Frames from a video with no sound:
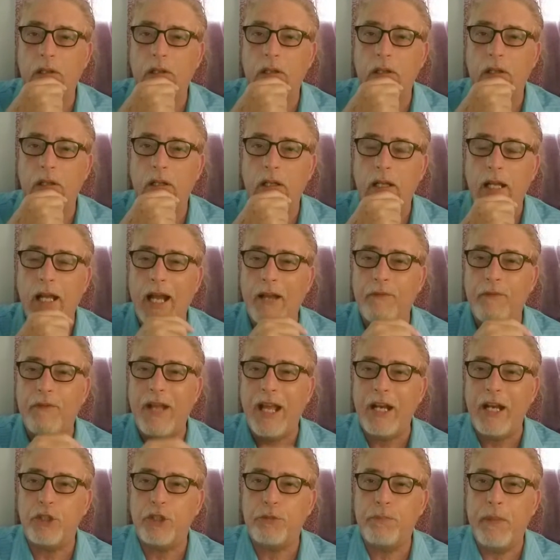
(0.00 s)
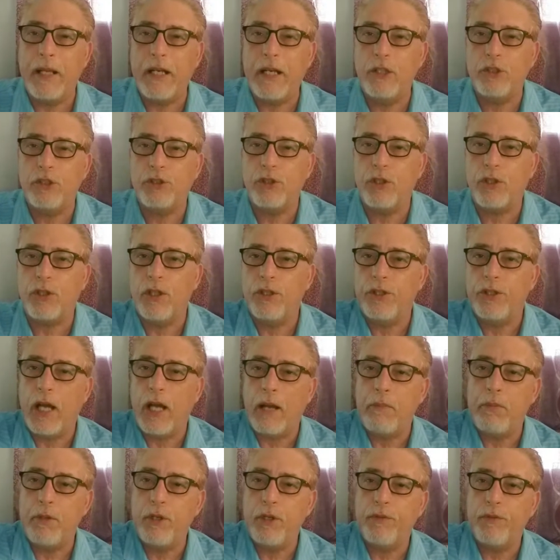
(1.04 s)
got a spinning circle on top of your
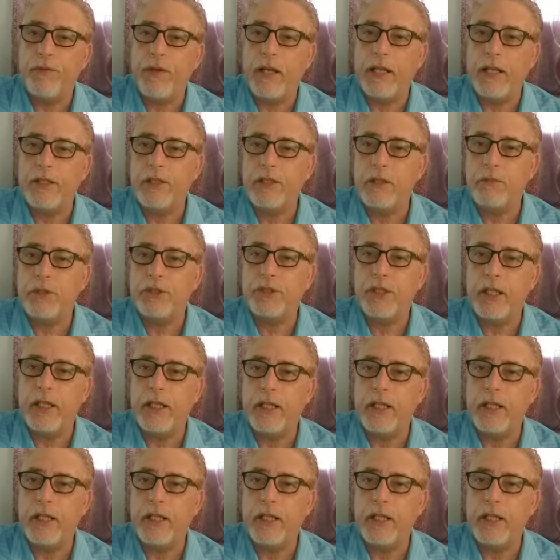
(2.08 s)
face. Let me see here.